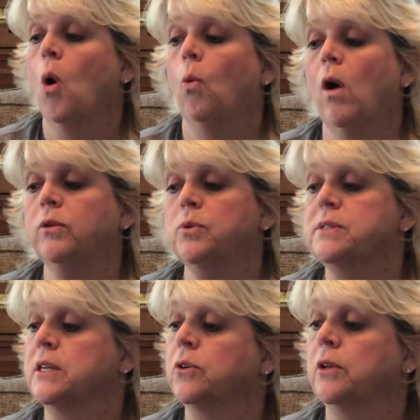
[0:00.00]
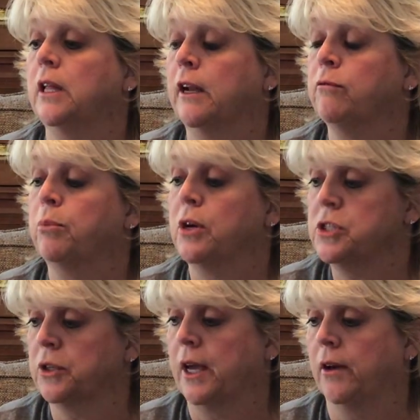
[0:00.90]
Walt was under a lot of
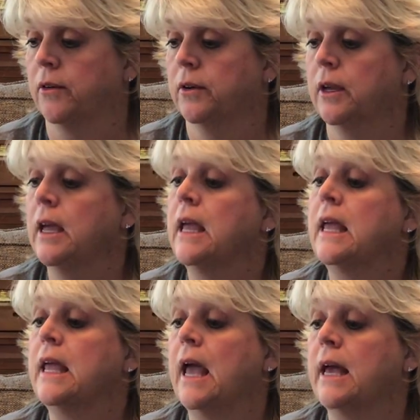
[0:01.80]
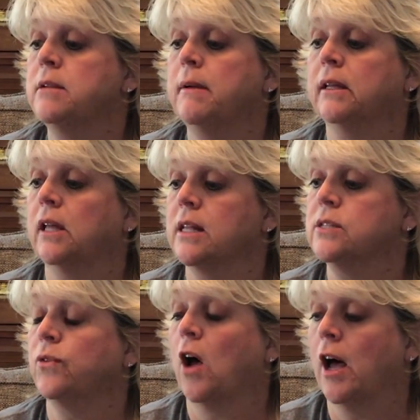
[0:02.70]
pressure now. He had to make lots
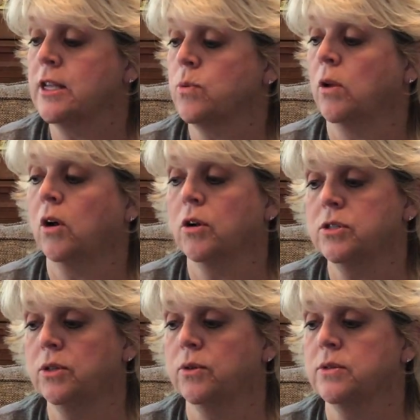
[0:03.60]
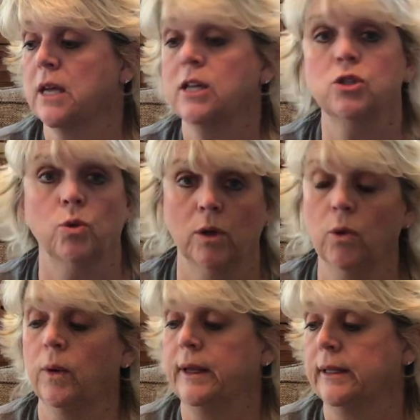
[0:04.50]
of Oswald cartoons and do it
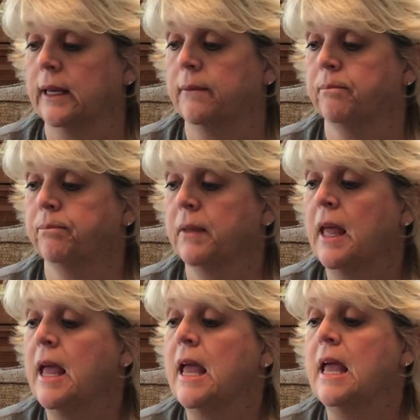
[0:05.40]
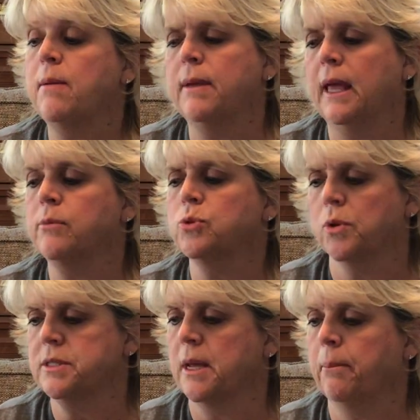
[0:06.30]
quickly. He became
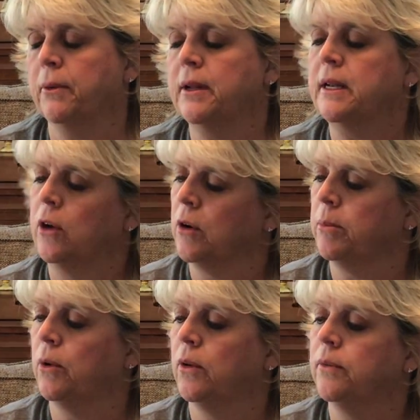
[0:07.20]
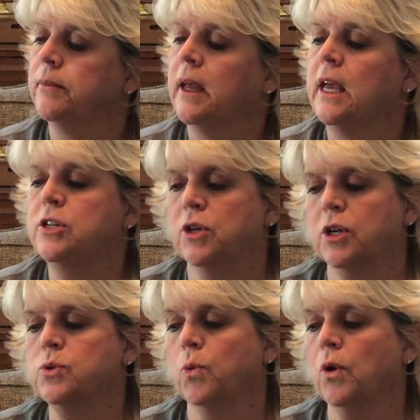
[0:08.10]
short-tempered and irritable. He took
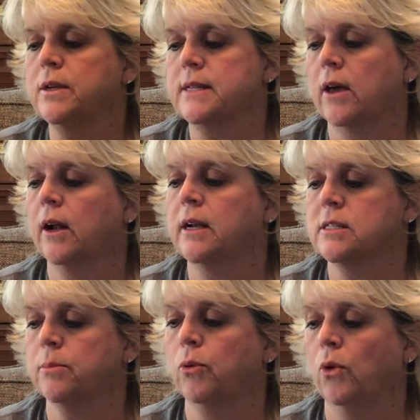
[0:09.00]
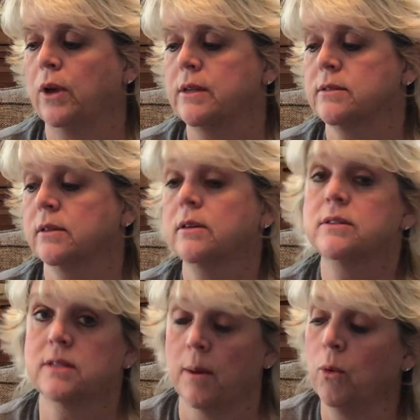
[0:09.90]
his worries out on his employees.
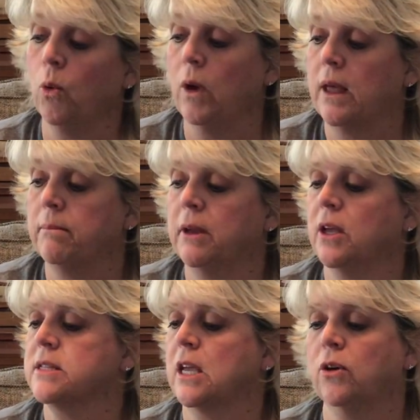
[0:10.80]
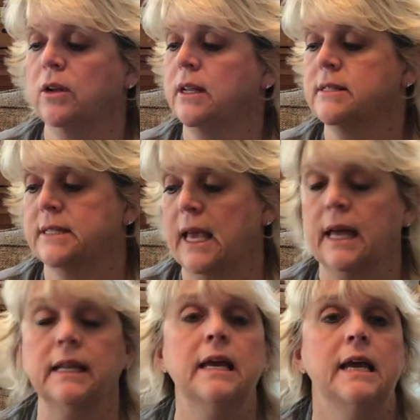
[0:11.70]
Some quit because they couldn't
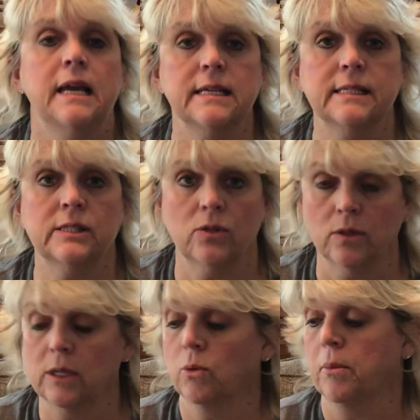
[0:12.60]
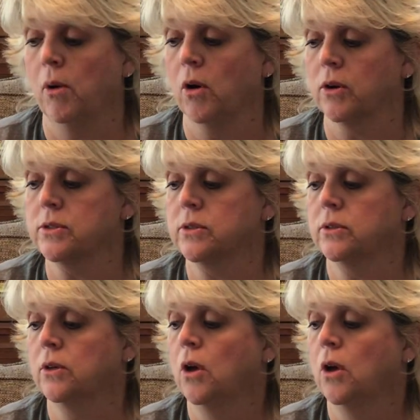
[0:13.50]
stand his insulting remarks.